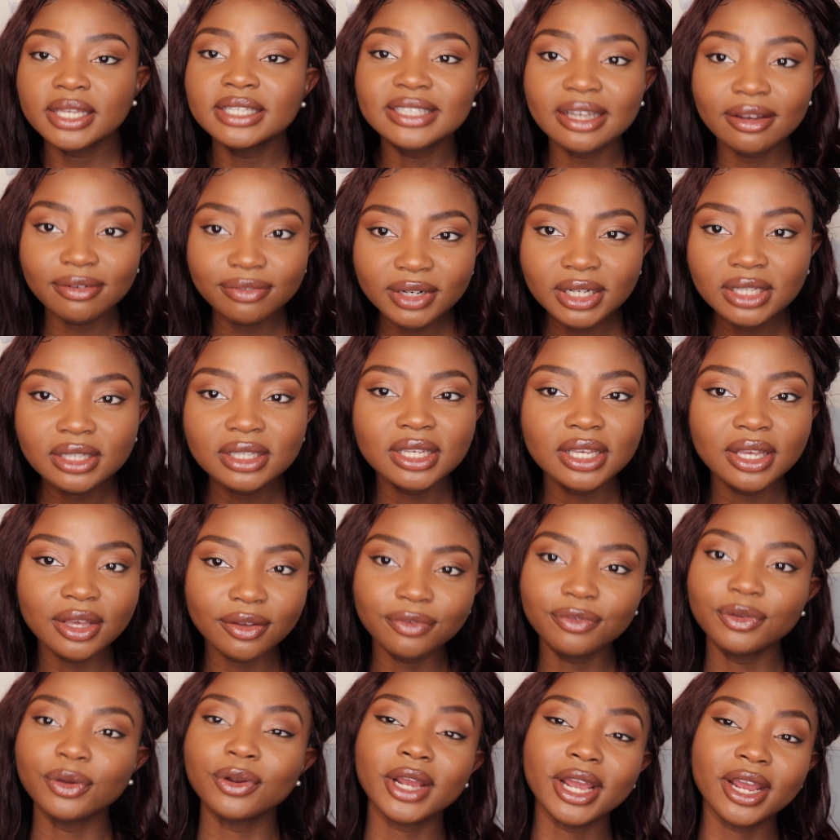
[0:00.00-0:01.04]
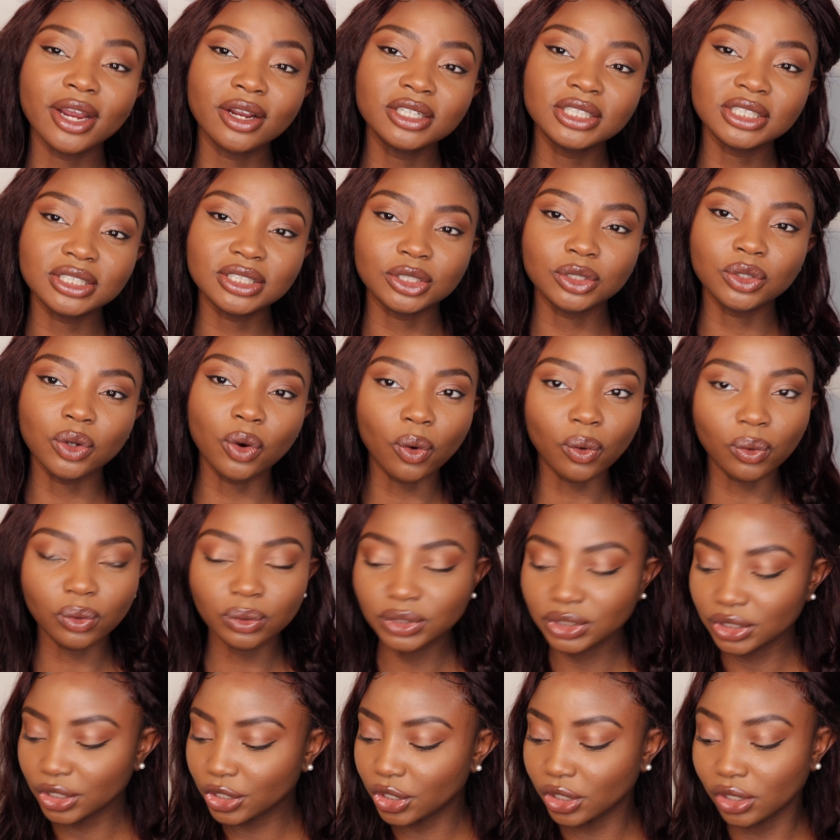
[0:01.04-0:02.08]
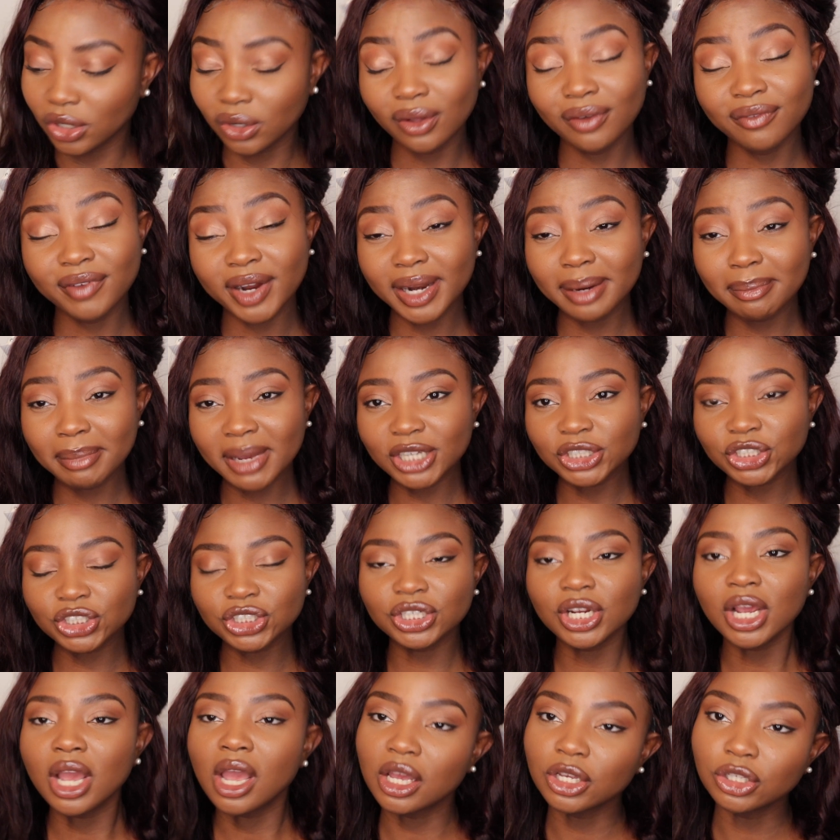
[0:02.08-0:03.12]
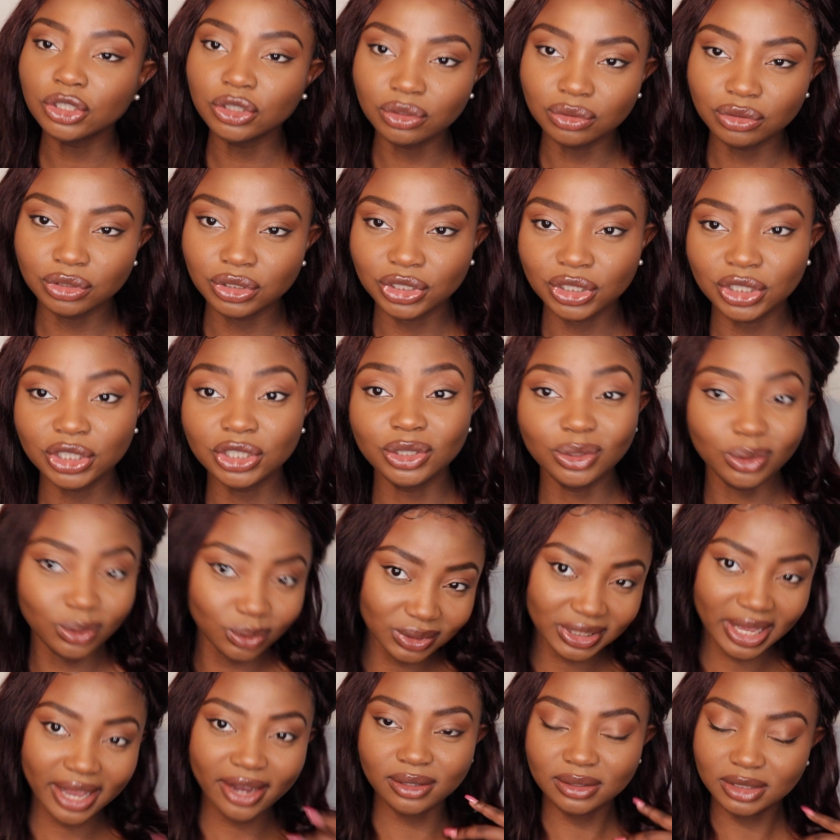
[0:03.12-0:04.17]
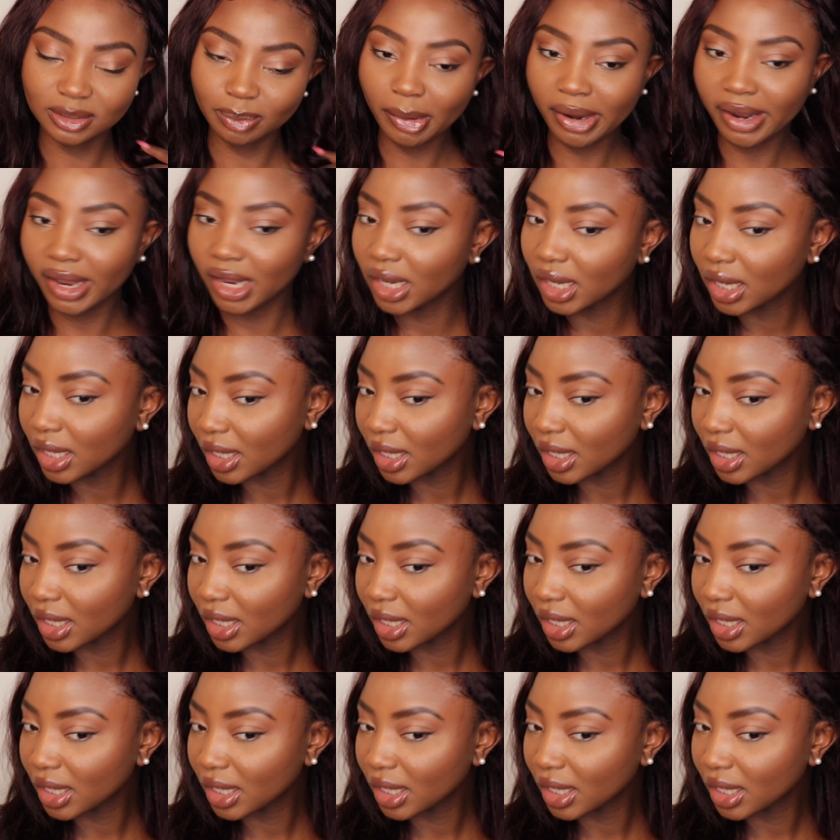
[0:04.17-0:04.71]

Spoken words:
Definitely, if your hair doesn't hold curl very much, you should use hairspray.